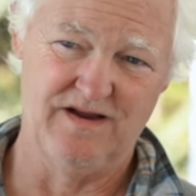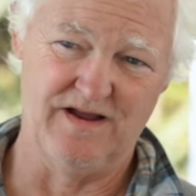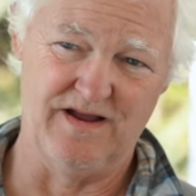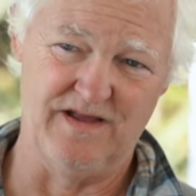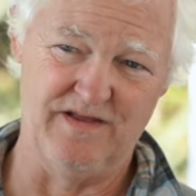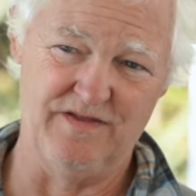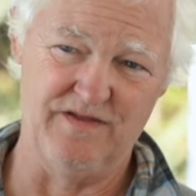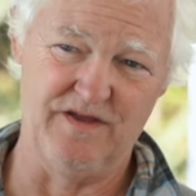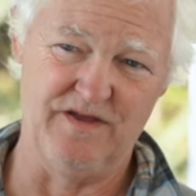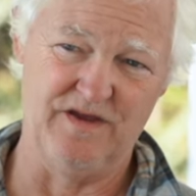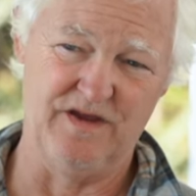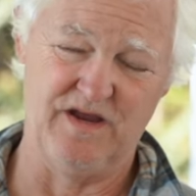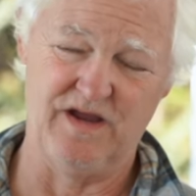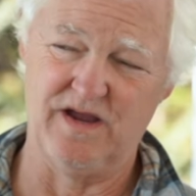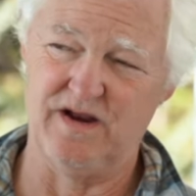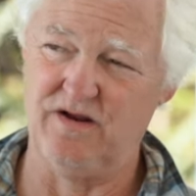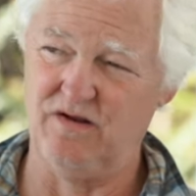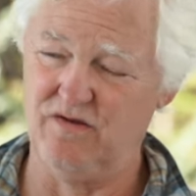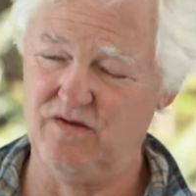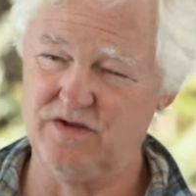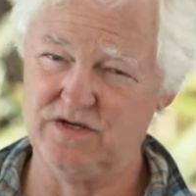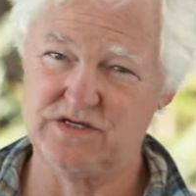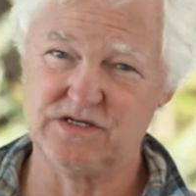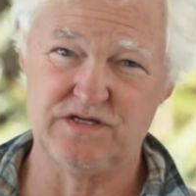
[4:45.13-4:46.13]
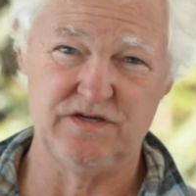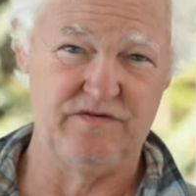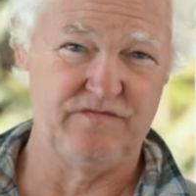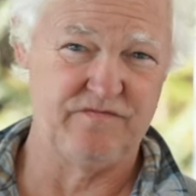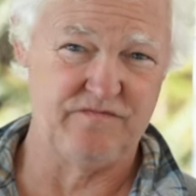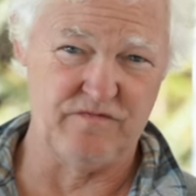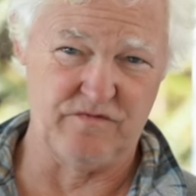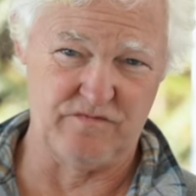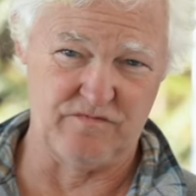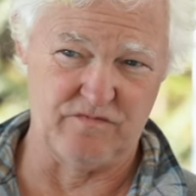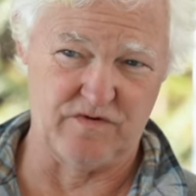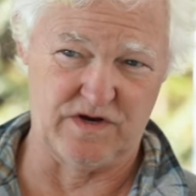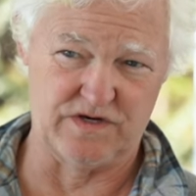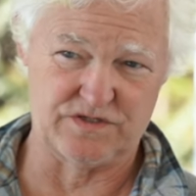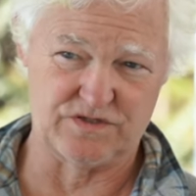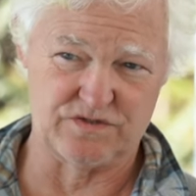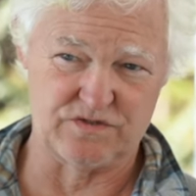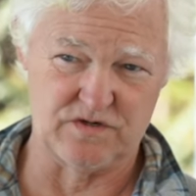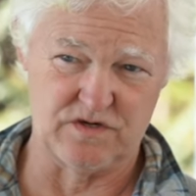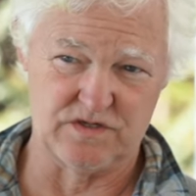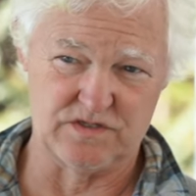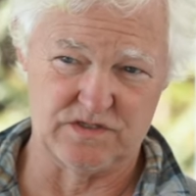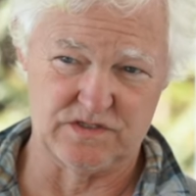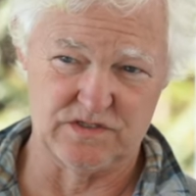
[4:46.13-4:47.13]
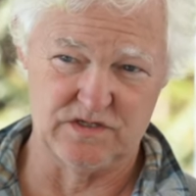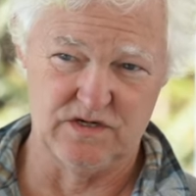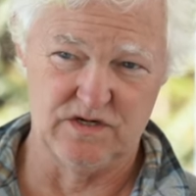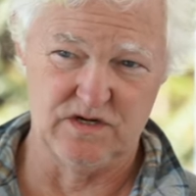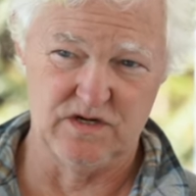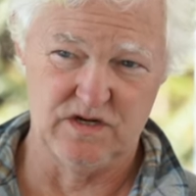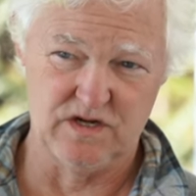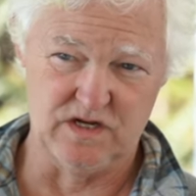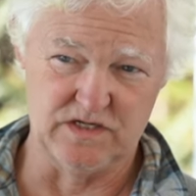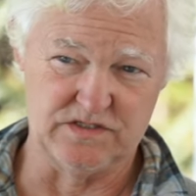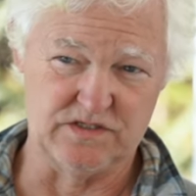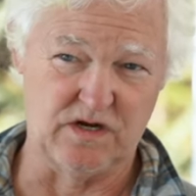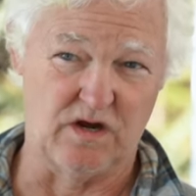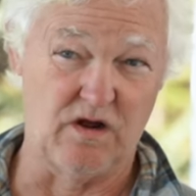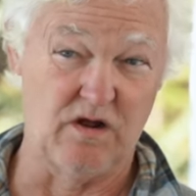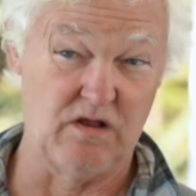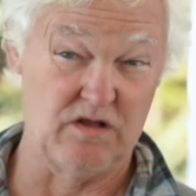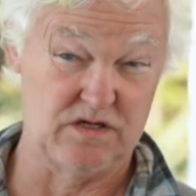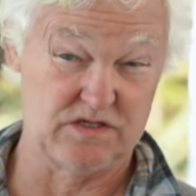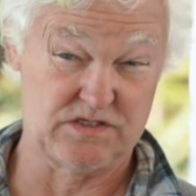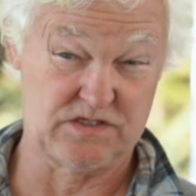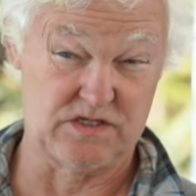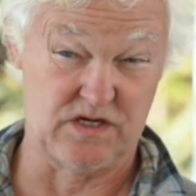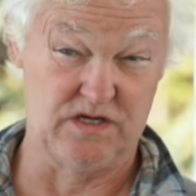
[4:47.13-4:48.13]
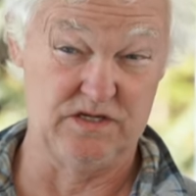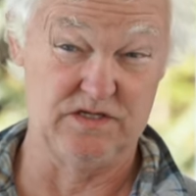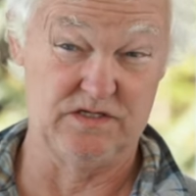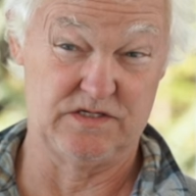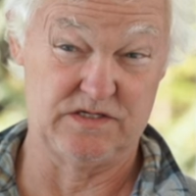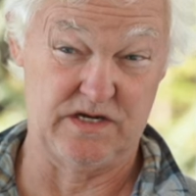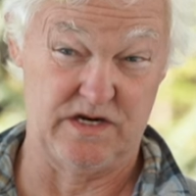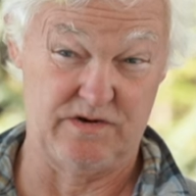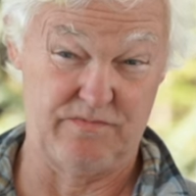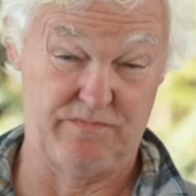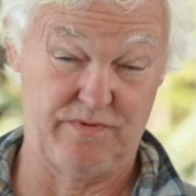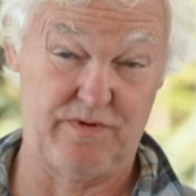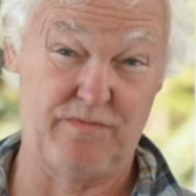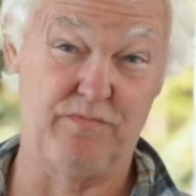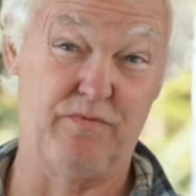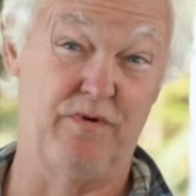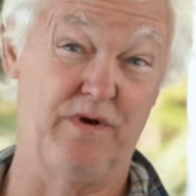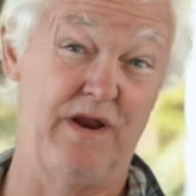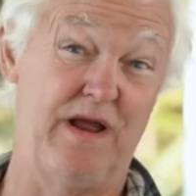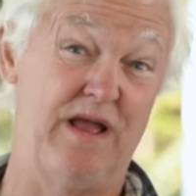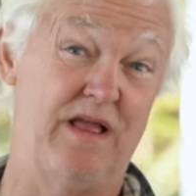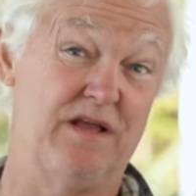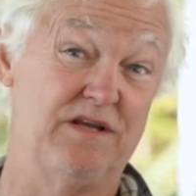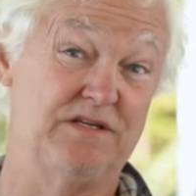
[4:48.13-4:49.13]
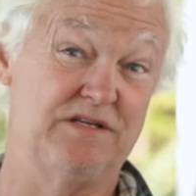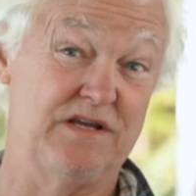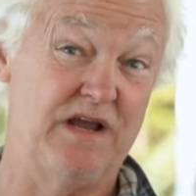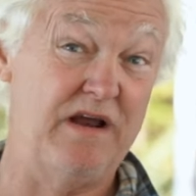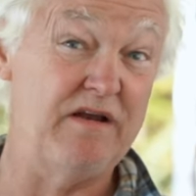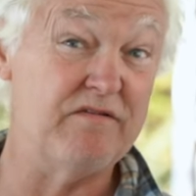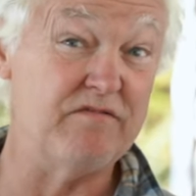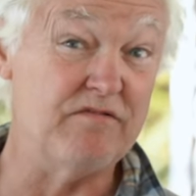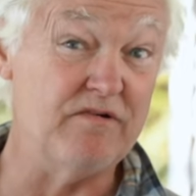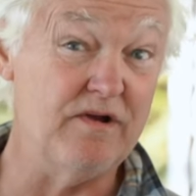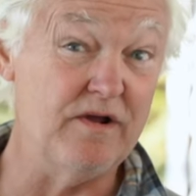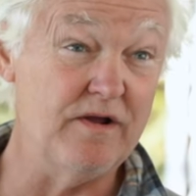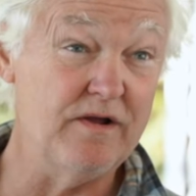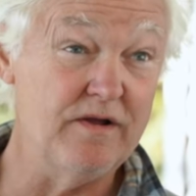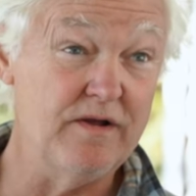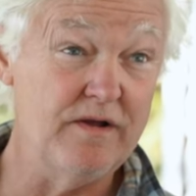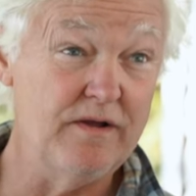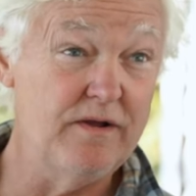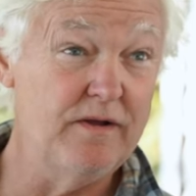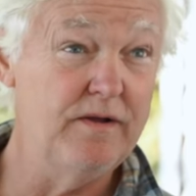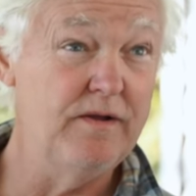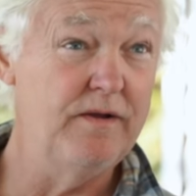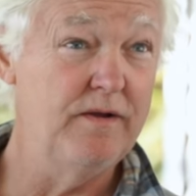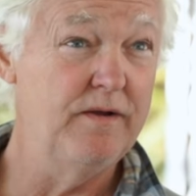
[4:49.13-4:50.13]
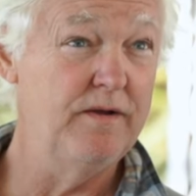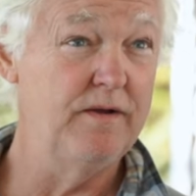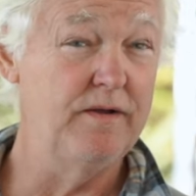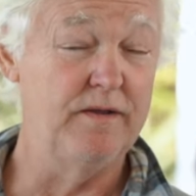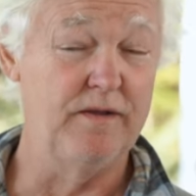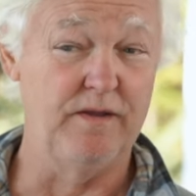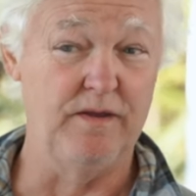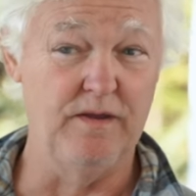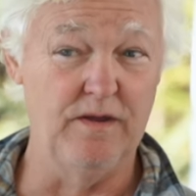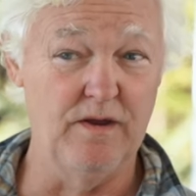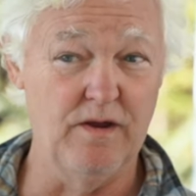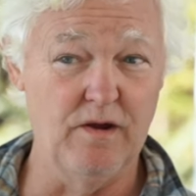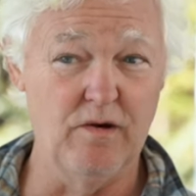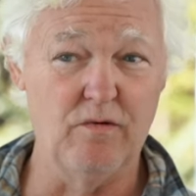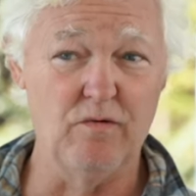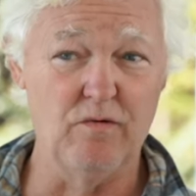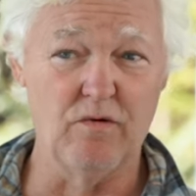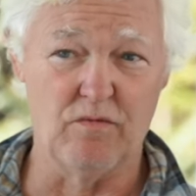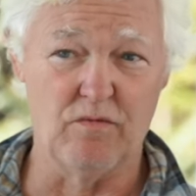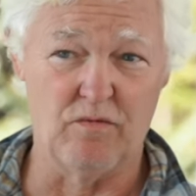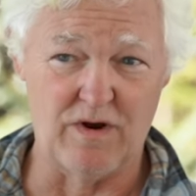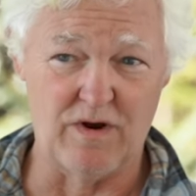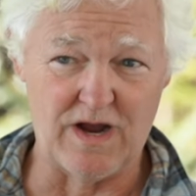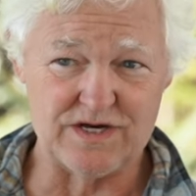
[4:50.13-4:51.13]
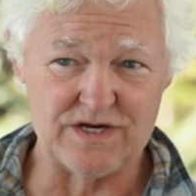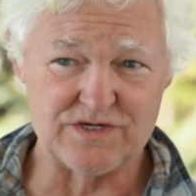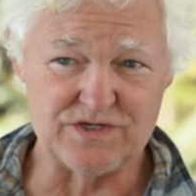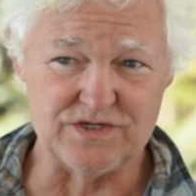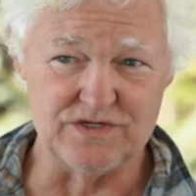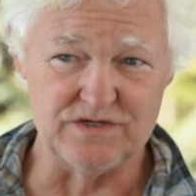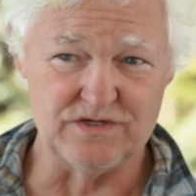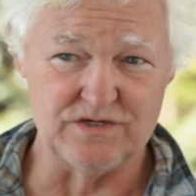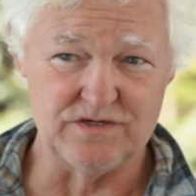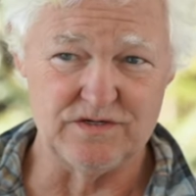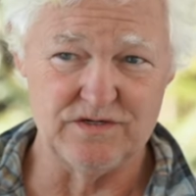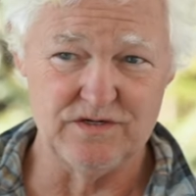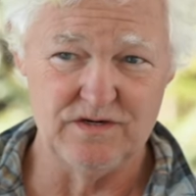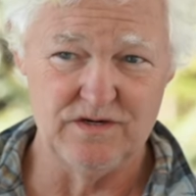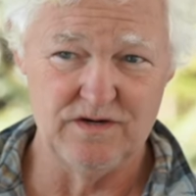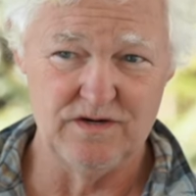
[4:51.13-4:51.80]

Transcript: And then you got all these seafood restaurants. And to all of a sudden say to people in Alexandria, you know, or Washington,